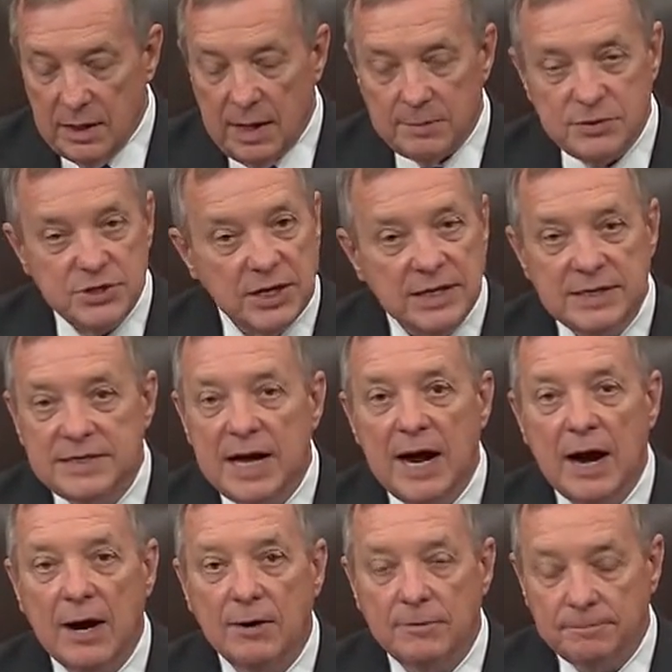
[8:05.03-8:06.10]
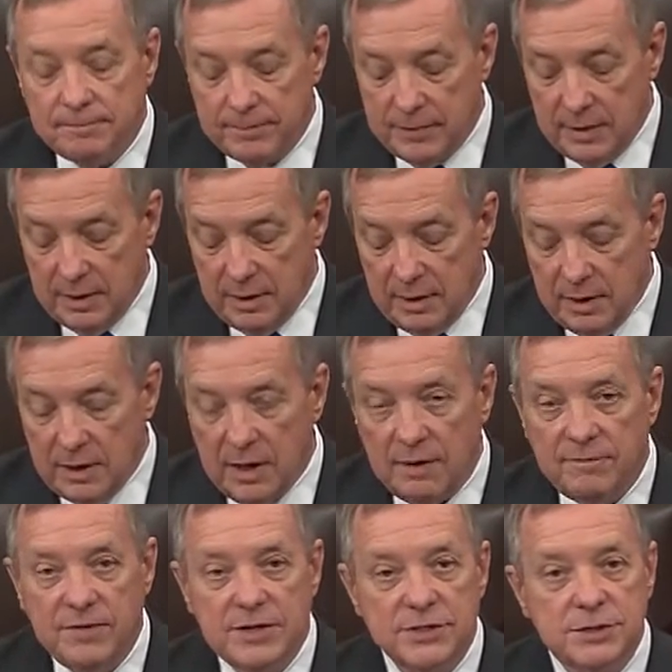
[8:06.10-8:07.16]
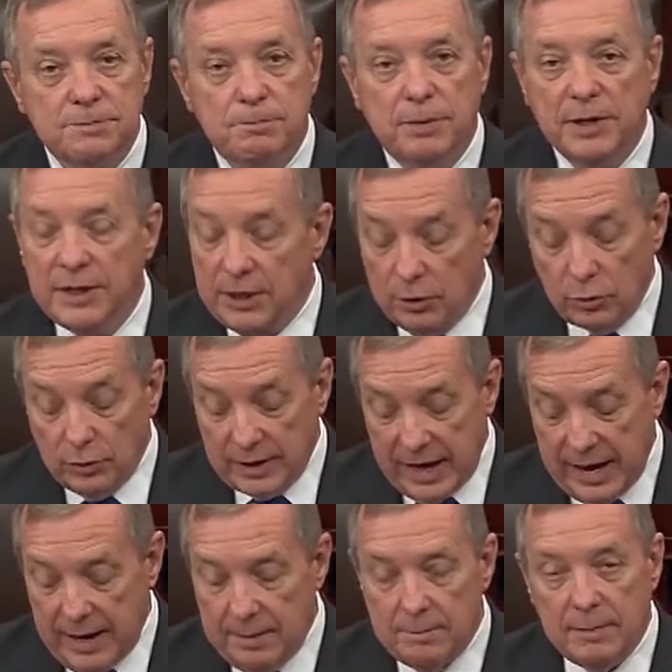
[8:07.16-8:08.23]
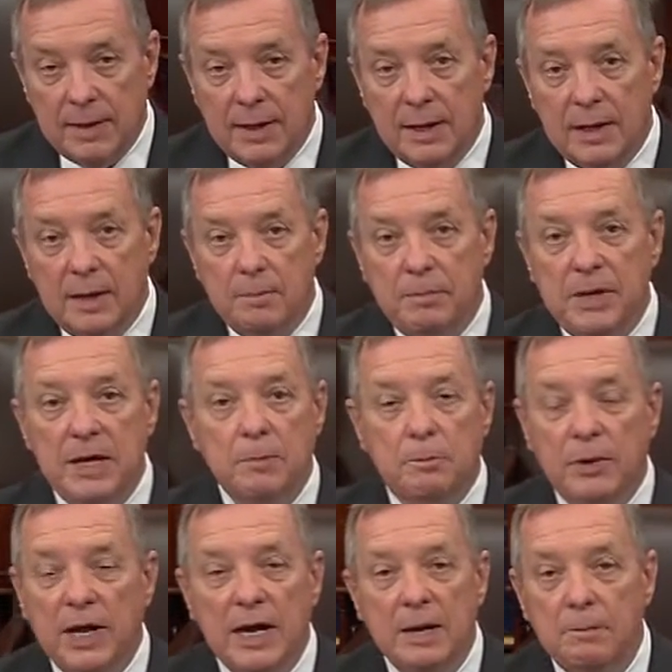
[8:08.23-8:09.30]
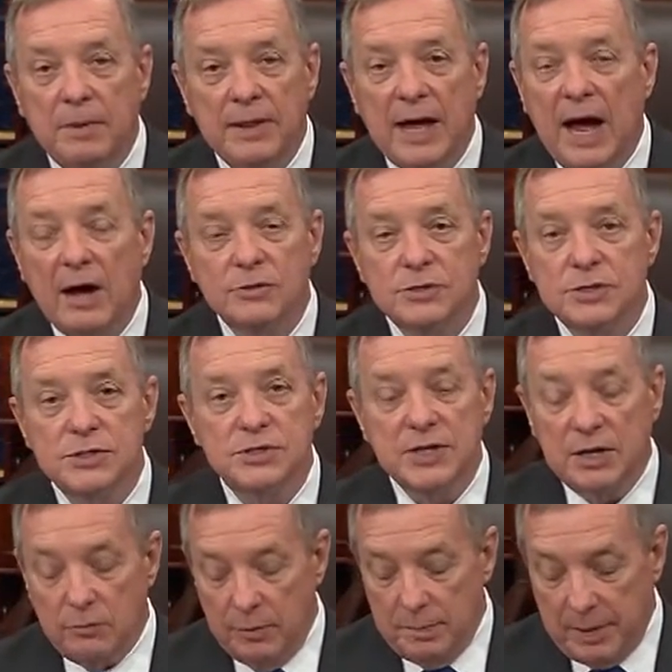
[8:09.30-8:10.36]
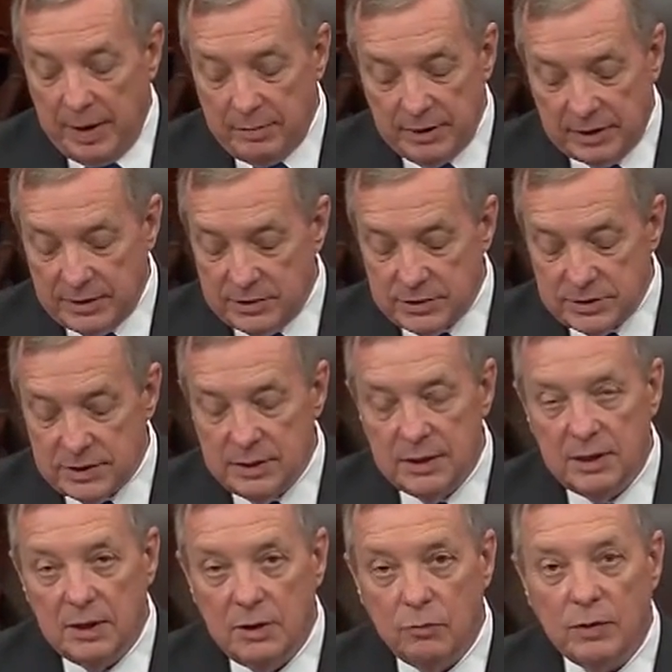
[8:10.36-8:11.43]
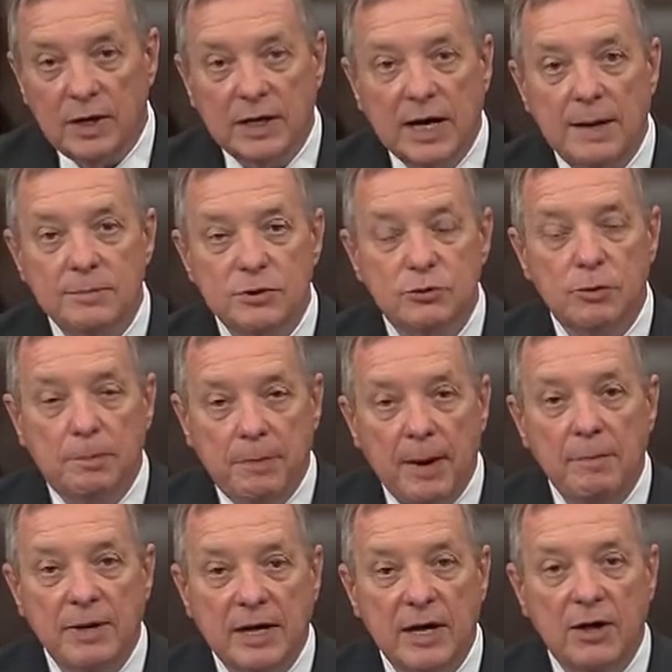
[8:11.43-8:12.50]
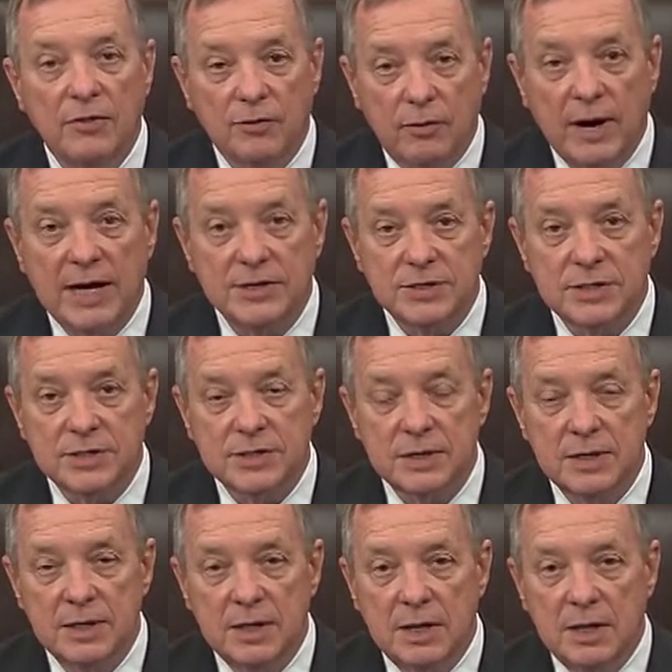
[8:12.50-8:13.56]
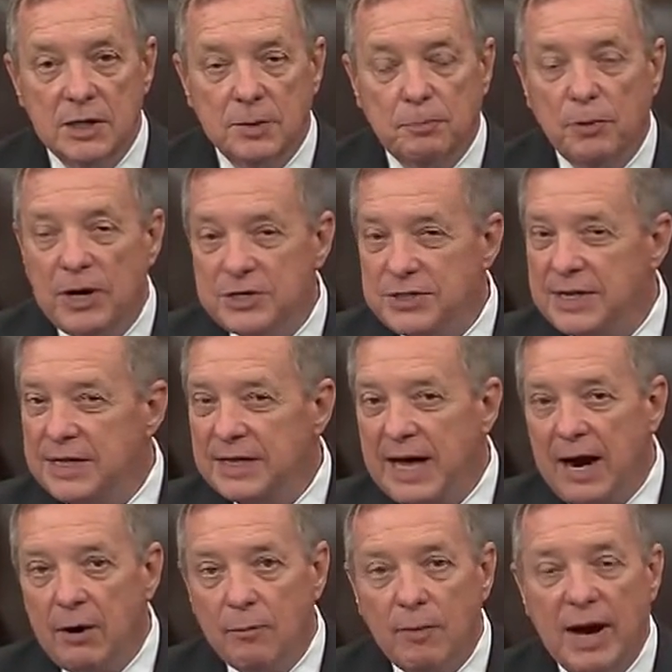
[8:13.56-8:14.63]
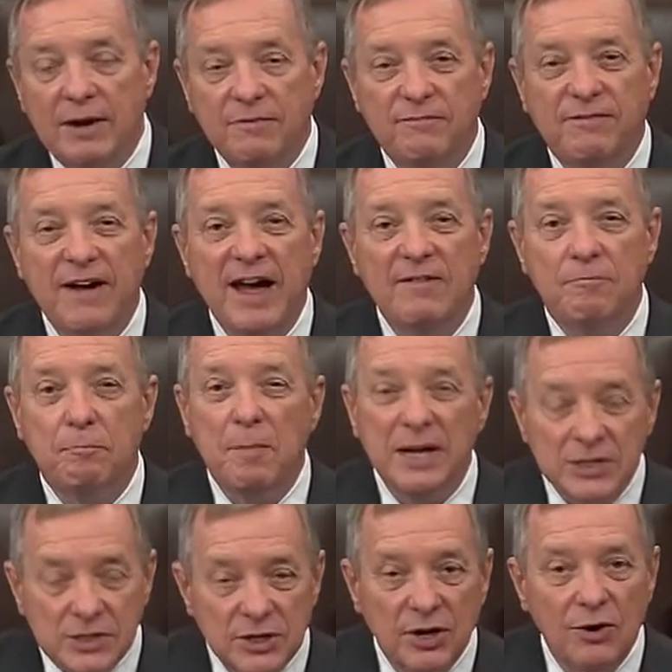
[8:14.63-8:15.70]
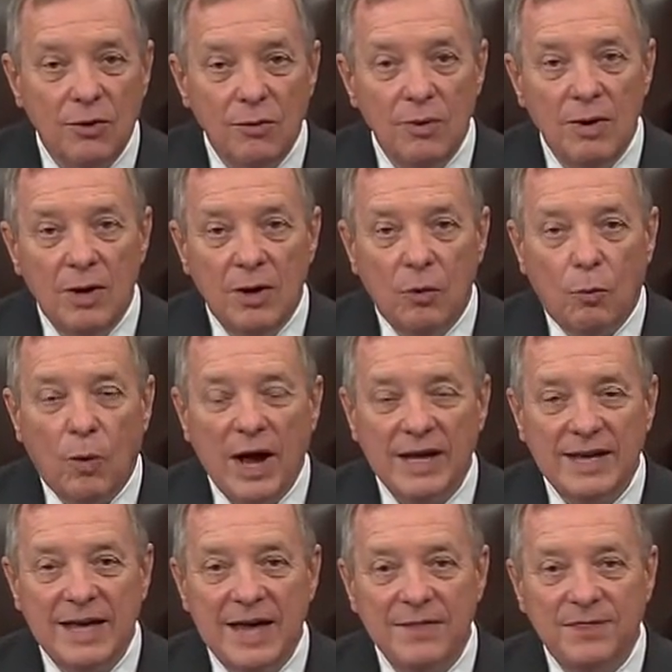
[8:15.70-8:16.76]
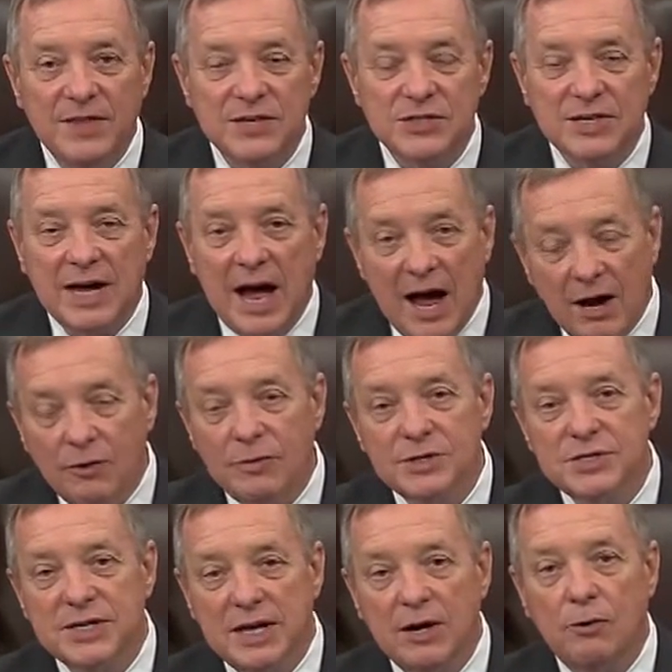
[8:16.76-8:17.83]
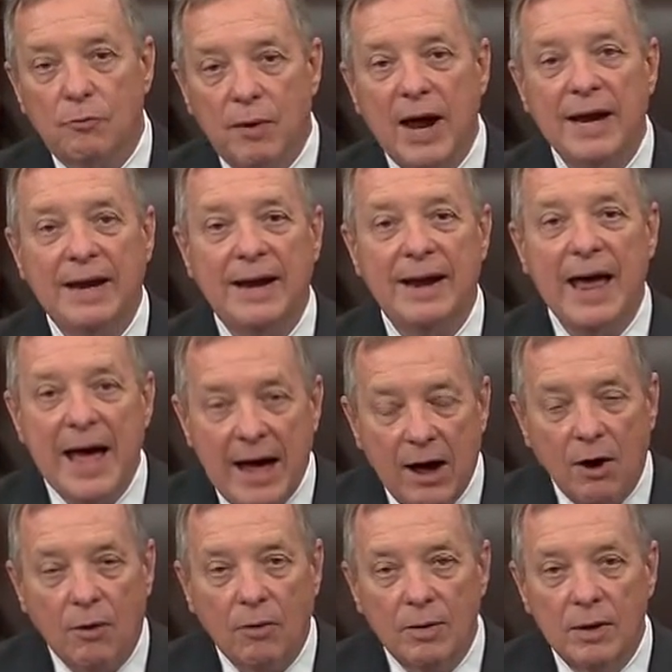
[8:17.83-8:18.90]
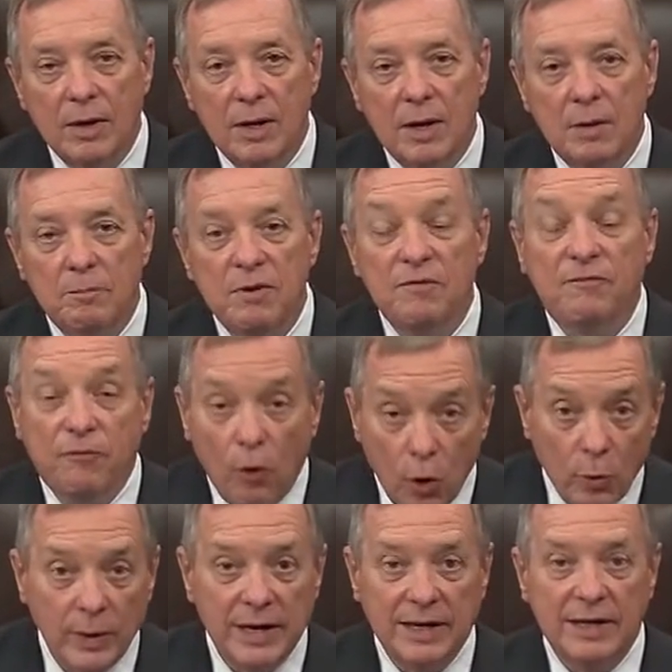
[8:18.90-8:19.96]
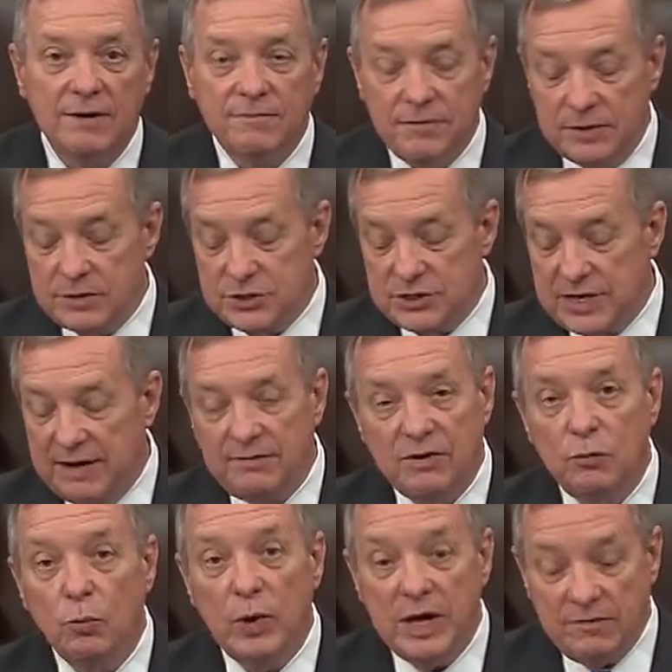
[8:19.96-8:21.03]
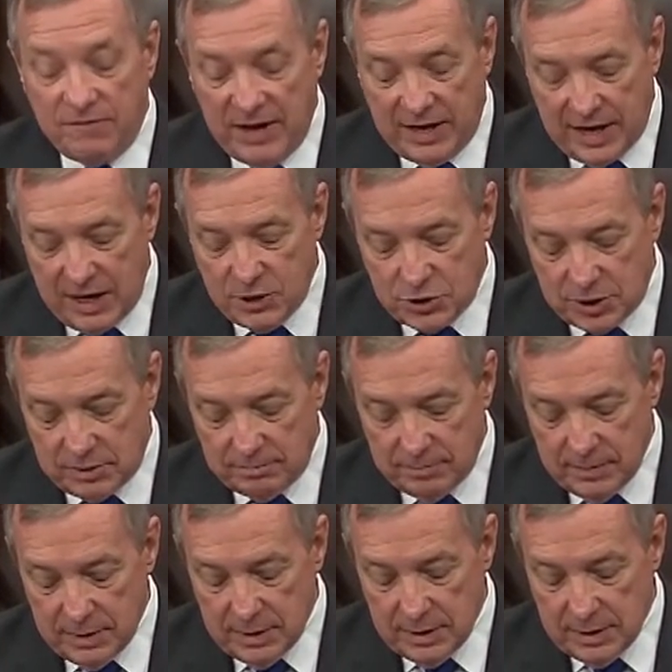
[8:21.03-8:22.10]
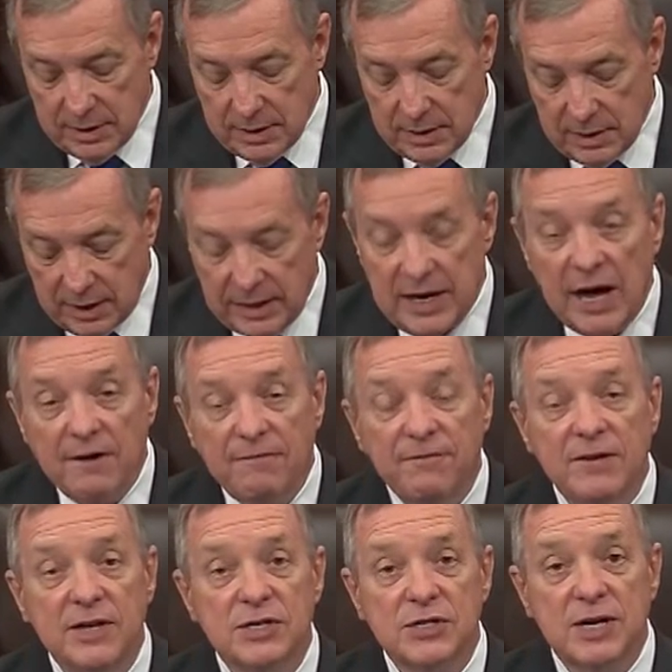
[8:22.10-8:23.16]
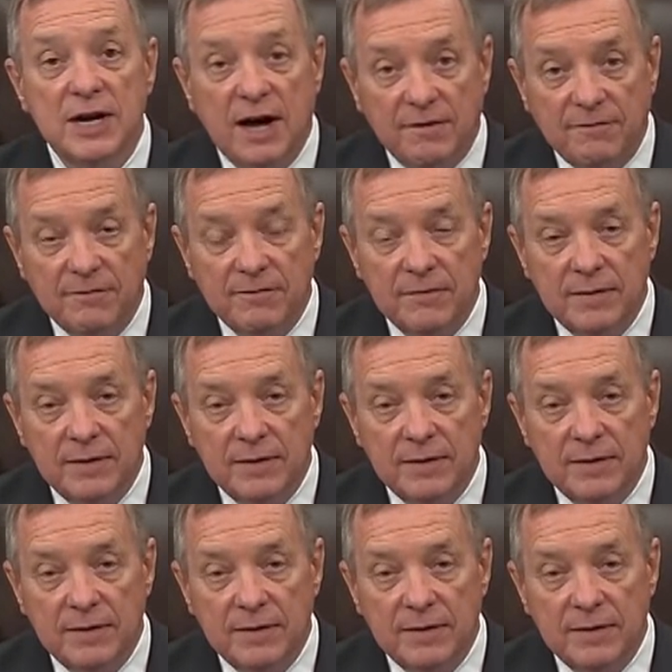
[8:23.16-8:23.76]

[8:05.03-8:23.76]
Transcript: I'm sick and tired of this political game being played by the House and Senate Republicans when it comes to a public health crisis. The president got it right 5 months ago. Why can't this Congress get it right now, before we leave for this 7-week vacation? Enough is enough.